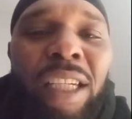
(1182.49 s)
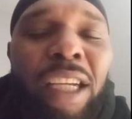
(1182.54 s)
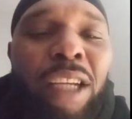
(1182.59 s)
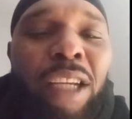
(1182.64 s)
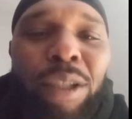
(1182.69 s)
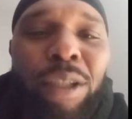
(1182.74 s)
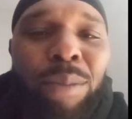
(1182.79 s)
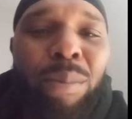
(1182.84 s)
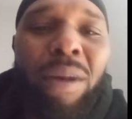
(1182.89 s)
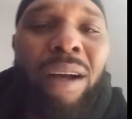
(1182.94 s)

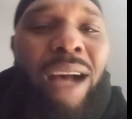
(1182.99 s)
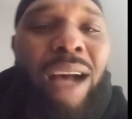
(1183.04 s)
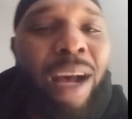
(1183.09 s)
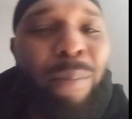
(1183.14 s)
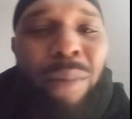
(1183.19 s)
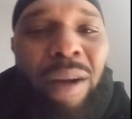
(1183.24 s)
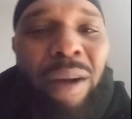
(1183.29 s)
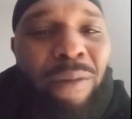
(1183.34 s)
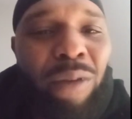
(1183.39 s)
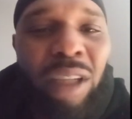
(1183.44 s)
And
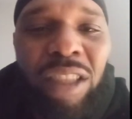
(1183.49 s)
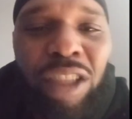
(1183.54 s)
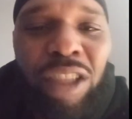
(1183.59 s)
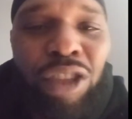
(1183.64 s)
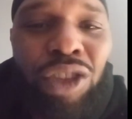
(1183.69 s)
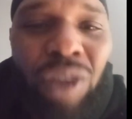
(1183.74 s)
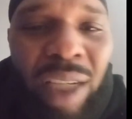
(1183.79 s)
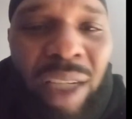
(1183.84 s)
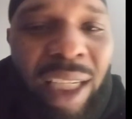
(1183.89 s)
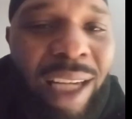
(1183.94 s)
motherfuckers
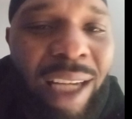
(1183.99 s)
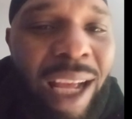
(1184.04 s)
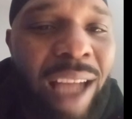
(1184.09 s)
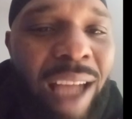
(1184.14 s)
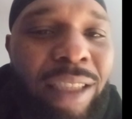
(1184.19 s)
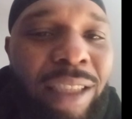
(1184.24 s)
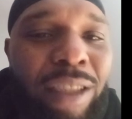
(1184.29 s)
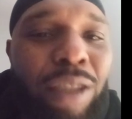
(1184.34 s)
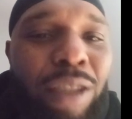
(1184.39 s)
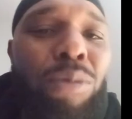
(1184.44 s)
is drinking
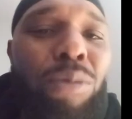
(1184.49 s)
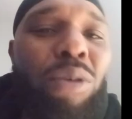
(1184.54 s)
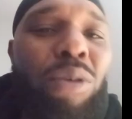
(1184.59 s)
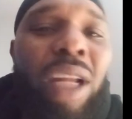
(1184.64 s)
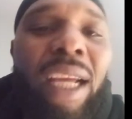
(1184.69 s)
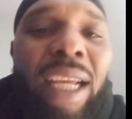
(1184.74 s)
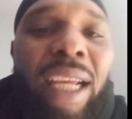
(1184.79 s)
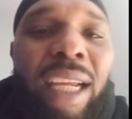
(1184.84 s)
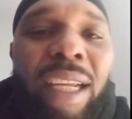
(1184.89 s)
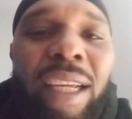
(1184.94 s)
all this
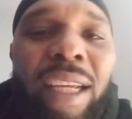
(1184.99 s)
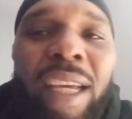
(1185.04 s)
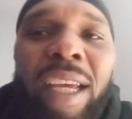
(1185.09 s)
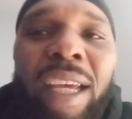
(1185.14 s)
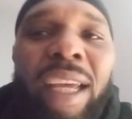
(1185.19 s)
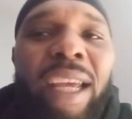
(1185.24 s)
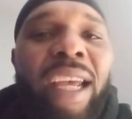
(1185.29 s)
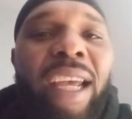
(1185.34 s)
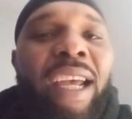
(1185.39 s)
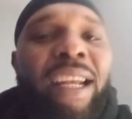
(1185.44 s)
Kool-Aid,
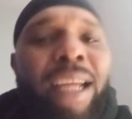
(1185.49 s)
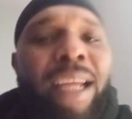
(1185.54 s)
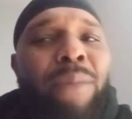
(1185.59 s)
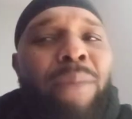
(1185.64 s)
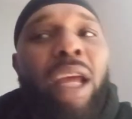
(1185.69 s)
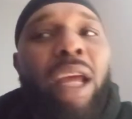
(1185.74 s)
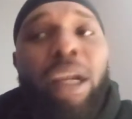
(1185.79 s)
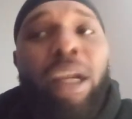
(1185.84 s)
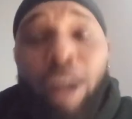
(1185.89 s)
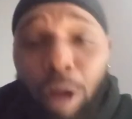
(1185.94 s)
and they
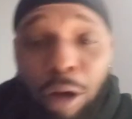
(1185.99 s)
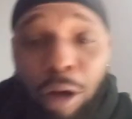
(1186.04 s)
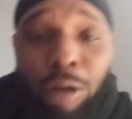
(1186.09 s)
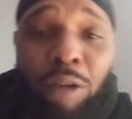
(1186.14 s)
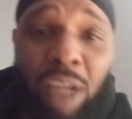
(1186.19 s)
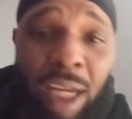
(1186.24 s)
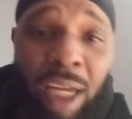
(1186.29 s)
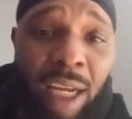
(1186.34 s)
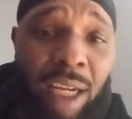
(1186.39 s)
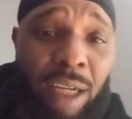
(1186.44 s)
be like, oh
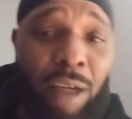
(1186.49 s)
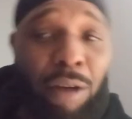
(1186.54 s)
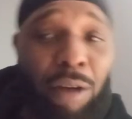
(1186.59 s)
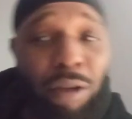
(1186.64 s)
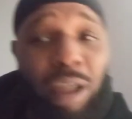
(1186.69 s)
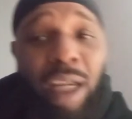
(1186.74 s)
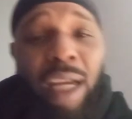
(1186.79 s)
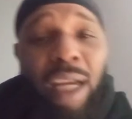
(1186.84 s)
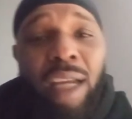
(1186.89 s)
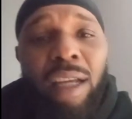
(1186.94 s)
okay
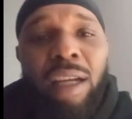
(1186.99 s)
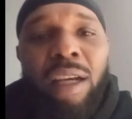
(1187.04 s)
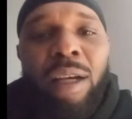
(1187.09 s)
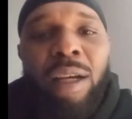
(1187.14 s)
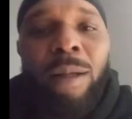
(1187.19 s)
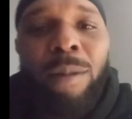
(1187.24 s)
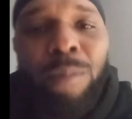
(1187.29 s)
okay,